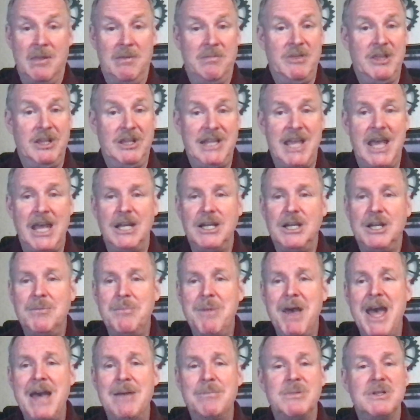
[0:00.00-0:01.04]
The Ten
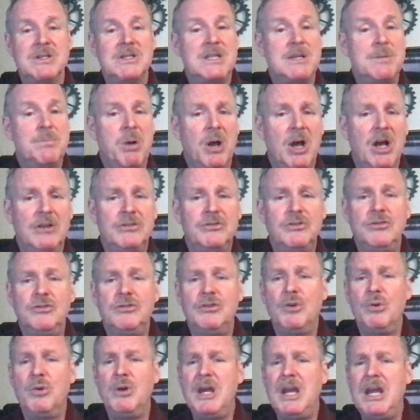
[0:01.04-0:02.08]
Commandments, the Apostles'
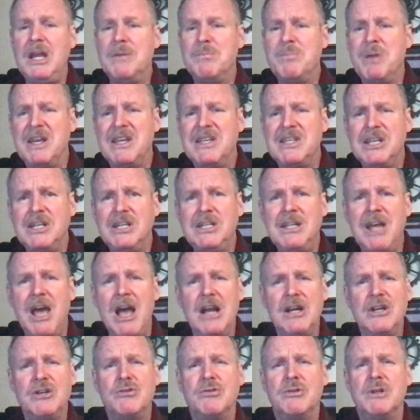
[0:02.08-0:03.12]
Creed, basic
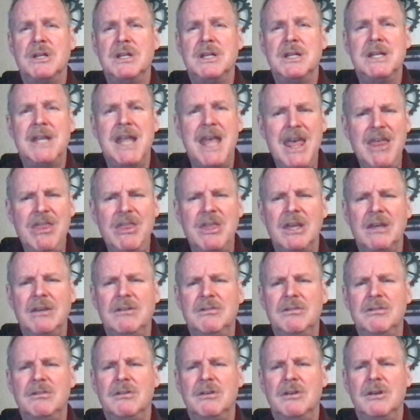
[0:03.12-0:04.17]
doctrine, and
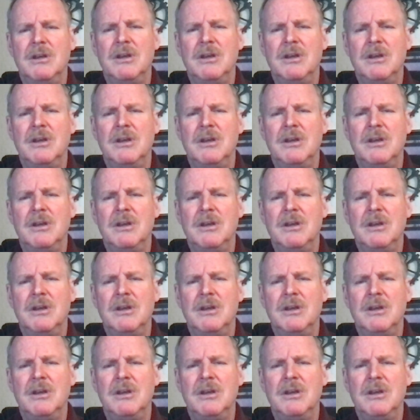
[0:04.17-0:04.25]
ethics.